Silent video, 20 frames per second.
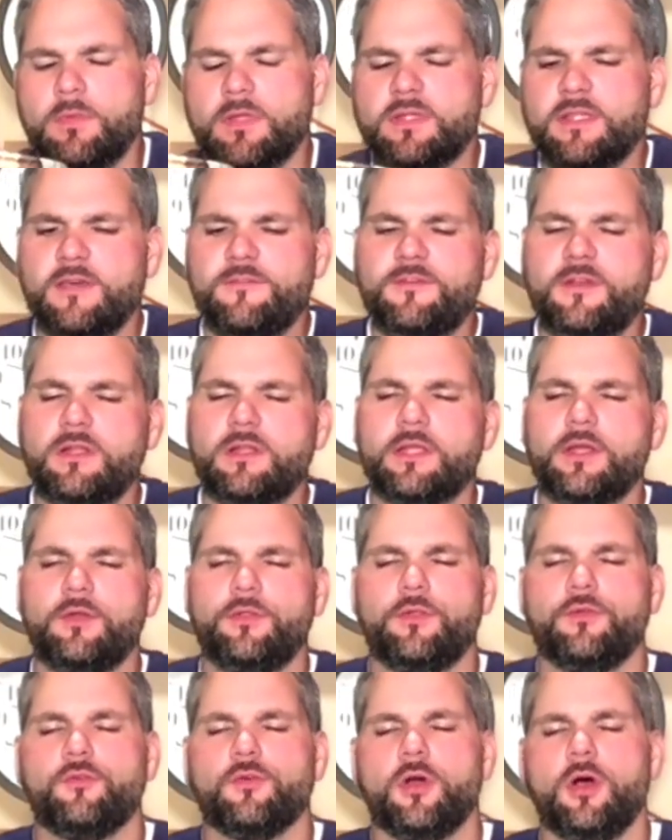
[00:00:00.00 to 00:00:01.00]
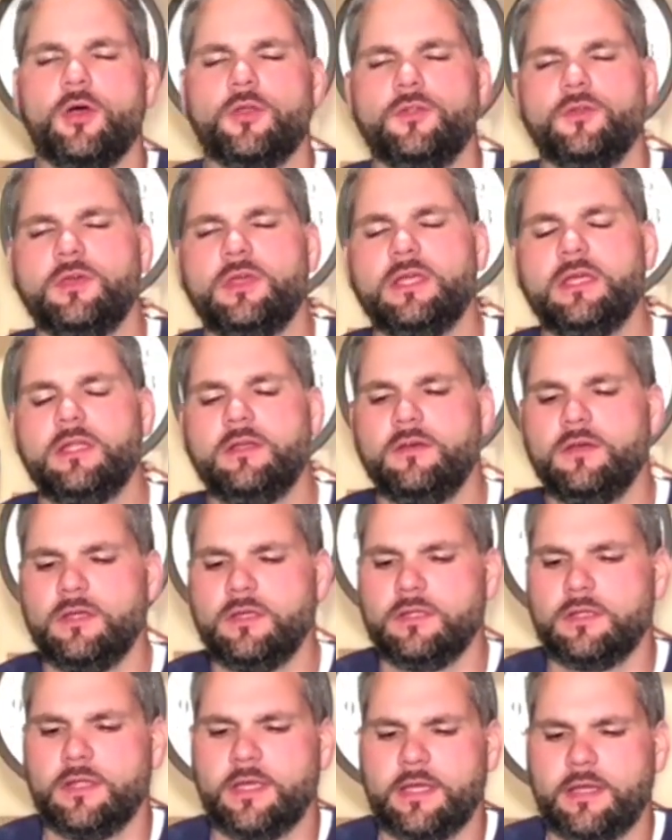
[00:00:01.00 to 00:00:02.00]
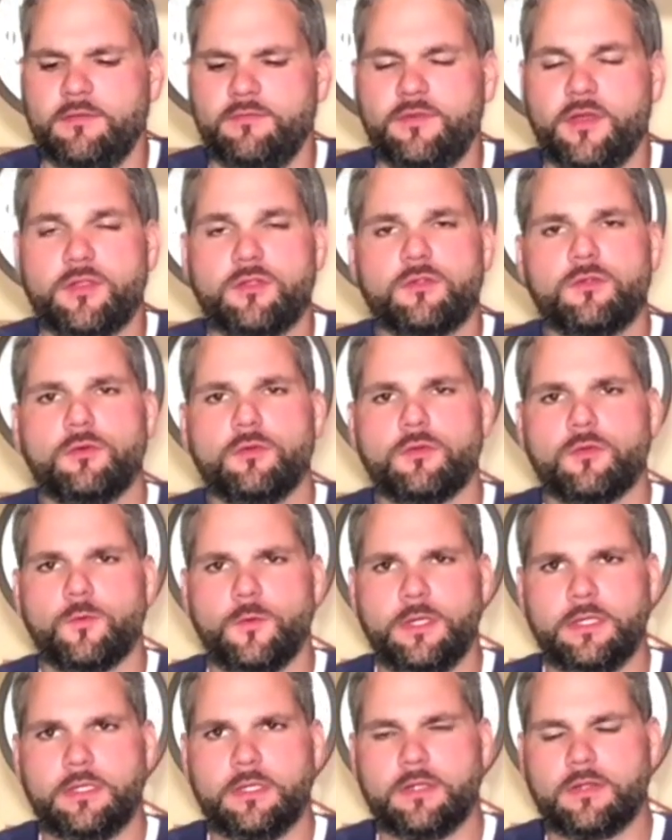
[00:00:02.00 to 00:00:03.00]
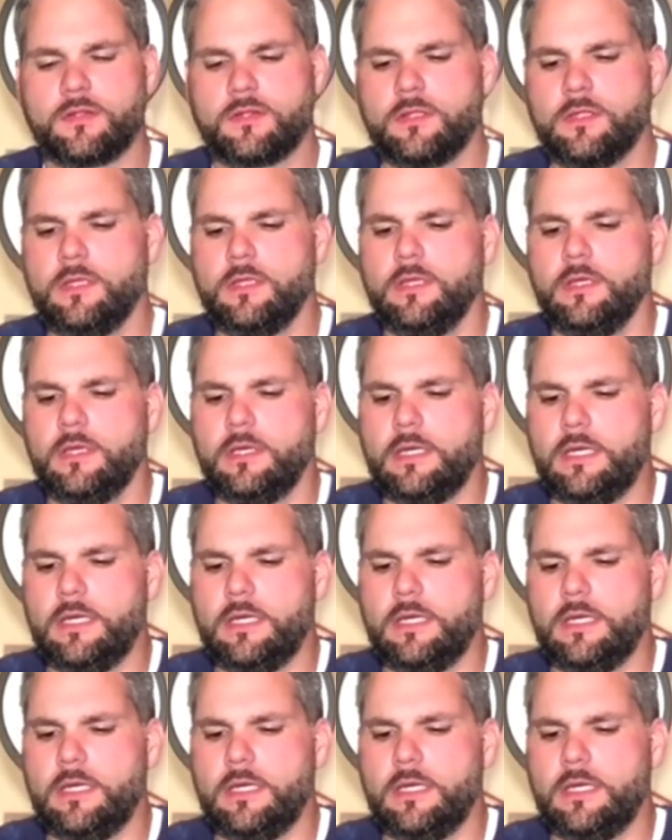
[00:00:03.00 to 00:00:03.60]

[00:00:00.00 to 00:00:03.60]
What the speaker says: But definitely on the draw, you get like a vegetal sweetness